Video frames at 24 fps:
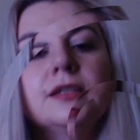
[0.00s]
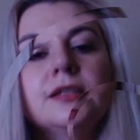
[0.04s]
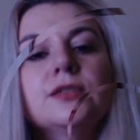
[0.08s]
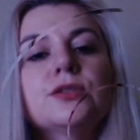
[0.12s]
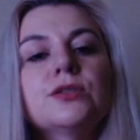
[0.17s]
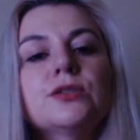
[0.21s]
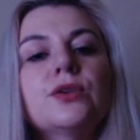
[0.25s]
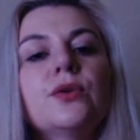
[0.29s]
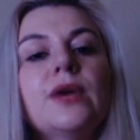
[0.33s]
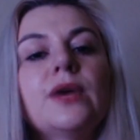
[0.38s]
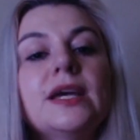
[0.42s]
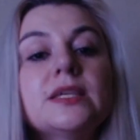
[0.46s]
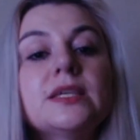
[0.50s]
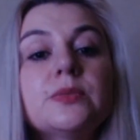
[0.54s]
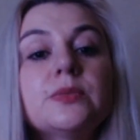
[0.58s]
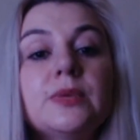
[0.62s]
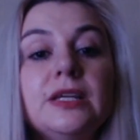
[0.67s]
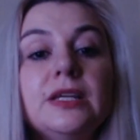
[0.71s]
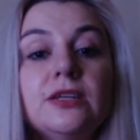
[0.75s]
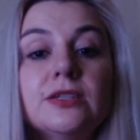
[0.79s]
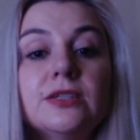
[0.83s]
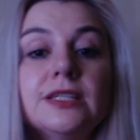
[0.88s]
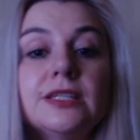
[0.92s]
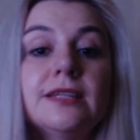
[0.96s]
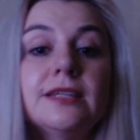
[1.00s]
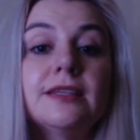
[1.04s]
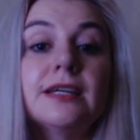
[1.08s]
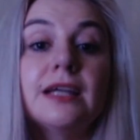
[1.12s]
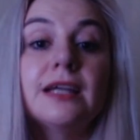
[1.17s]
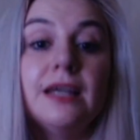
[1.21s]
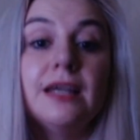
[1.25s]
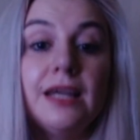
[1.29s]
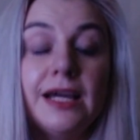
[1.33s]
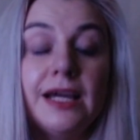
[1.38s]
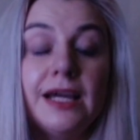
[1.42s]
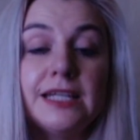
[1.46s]
So as we looked at the
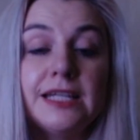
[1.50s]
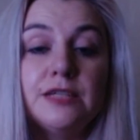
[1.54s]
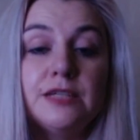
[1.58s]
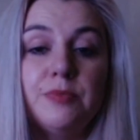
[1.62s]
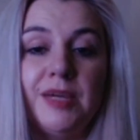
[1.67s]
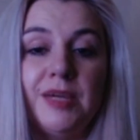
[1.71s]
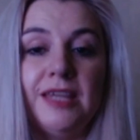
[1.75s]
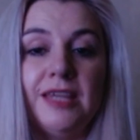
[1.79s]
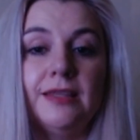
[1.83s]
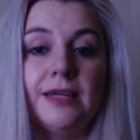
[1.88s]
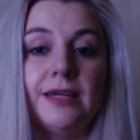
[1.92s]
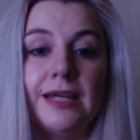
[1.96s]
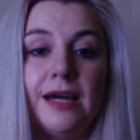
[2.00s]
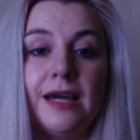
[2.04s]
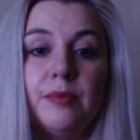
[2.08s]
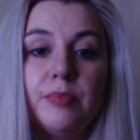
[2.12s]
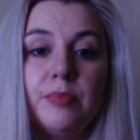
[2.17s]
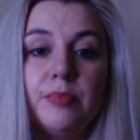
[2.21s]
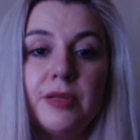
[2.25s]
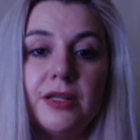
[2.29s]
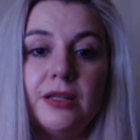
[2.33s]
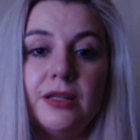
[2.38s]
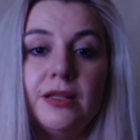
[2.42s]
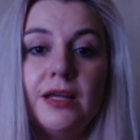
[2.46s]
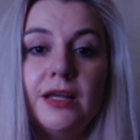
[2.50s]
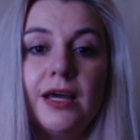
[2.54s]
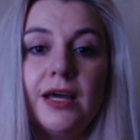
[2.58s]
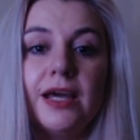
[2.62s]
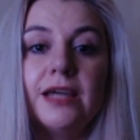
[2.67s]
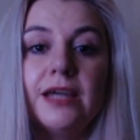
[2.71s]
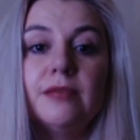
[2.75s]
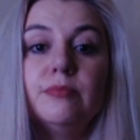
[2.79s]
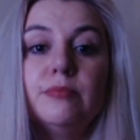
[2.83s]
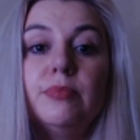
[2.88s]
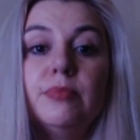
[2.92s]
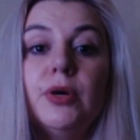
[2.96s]
client being the couple,
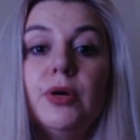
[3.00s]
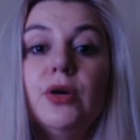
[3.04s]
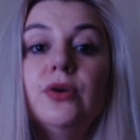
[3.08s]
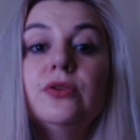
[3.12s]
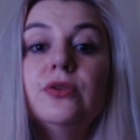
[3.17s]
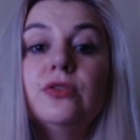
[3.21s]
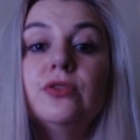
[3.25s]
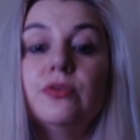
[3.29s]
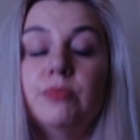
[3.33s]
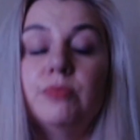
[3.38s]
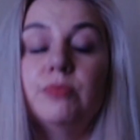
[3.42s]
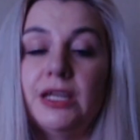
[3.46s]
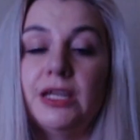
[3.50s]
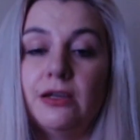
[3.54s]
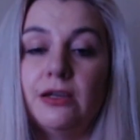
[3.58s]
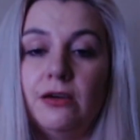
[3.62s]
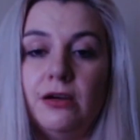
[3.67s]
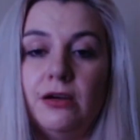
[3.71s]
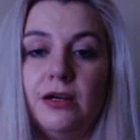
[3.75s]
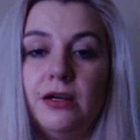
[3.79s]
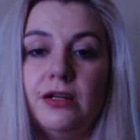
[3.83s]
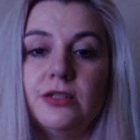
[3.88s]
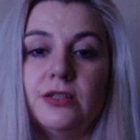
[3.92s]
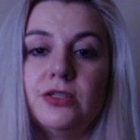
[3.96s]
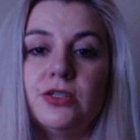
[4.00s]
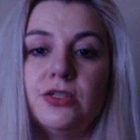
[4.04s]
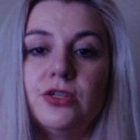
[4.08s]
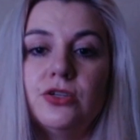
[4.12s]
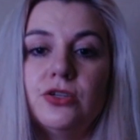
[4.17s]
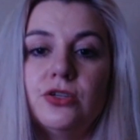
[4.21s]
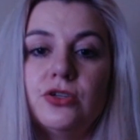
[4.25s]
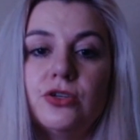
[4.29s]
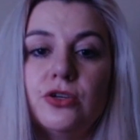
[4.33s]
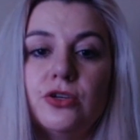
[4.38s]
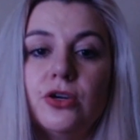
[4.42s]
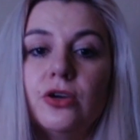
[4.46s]
and both are being asked
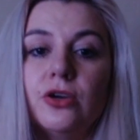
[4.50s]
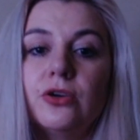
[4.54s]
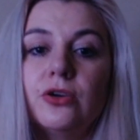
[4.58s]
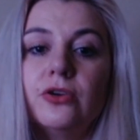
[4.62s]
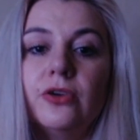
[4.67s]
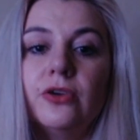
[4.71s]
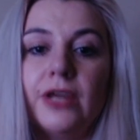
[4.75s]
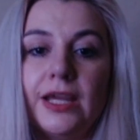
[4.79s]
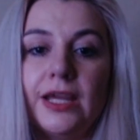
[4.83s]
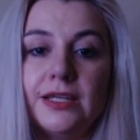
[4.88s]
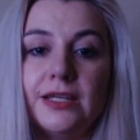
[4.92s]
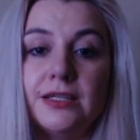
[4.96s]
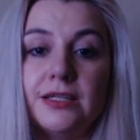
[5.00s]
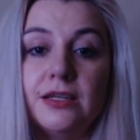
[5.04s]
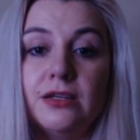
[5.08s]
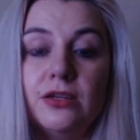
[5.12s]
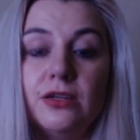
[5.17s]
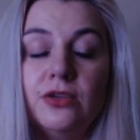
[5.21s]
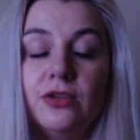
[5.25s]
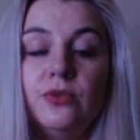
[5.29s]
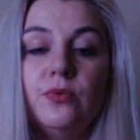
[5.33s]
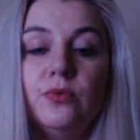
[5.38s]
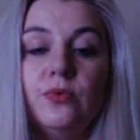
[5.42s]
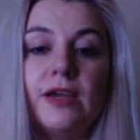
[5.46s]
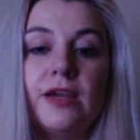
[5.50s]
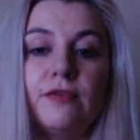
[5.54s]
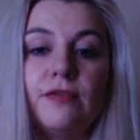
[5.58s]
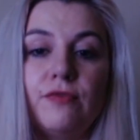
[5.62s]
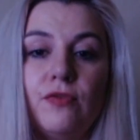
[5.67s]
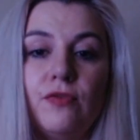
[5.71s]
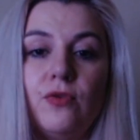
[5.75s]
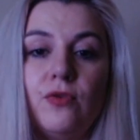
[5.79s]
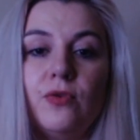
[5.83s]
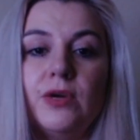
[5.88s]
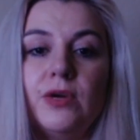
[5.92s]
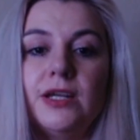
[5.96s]
to co-create a new way
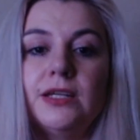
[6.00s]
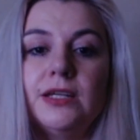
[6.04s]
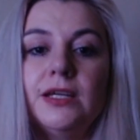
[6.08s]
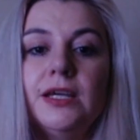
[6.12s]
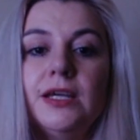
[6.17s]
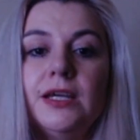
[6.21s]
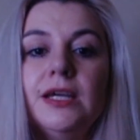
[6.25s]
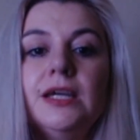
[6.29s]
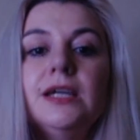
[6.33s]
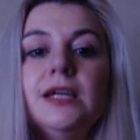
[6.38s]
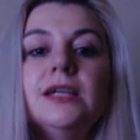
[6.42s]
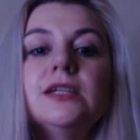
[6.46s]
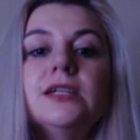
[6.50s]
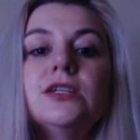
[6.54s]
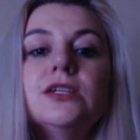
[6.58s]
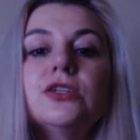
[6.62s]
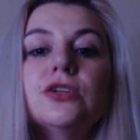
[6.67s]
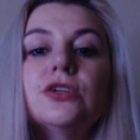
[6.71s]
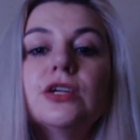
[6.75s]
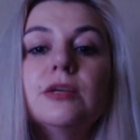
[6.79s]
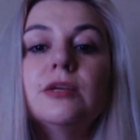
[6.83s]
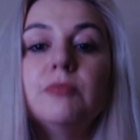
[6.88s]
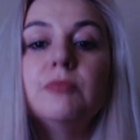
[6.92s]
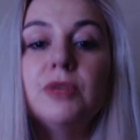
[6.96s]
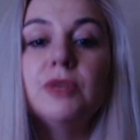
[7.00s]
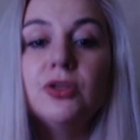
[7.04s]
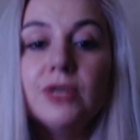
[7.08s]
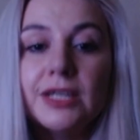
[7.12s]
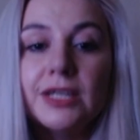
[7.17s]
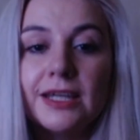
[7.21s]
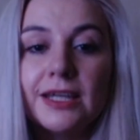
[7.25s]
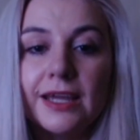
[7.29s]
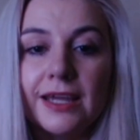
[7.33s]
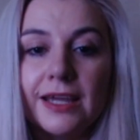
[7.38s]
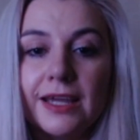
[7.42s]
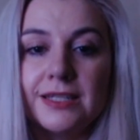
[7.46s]
forward, to
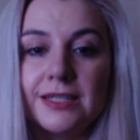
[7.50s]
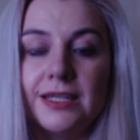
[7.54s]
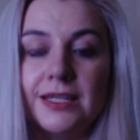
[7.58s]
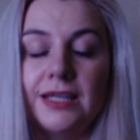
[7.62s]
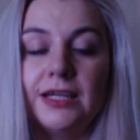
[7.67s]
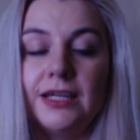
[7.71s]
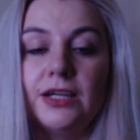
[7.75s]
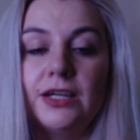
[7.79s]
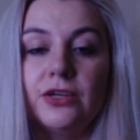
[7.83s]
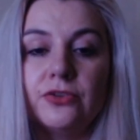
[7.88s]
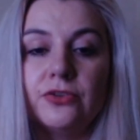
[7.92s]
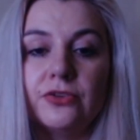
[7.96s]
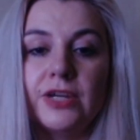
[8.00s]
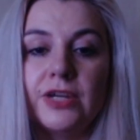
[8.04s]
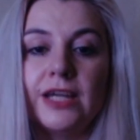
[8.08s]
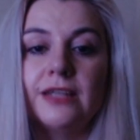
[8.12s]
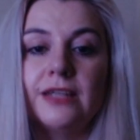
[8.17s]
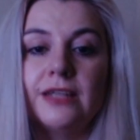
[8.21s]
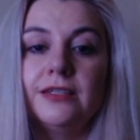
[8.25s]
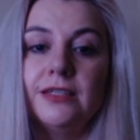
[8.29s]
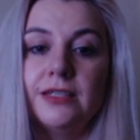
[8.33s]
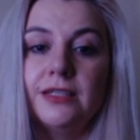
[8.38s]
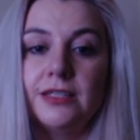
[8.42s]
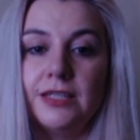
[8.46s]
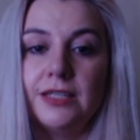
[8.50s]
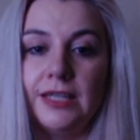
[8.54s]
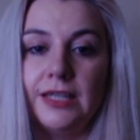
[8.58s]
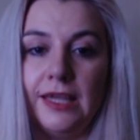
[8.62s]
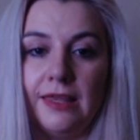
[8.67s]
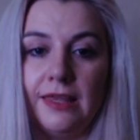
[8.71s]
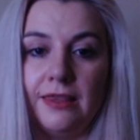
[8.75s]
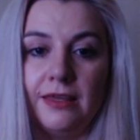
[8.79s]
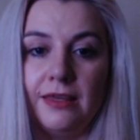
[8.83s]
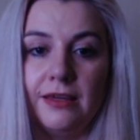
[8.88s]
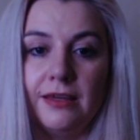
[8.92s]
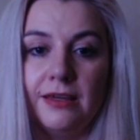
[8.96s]
communicate and correct
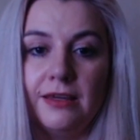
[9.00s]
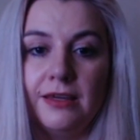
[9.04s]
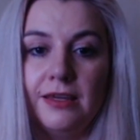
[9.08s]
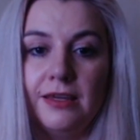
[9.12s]
together.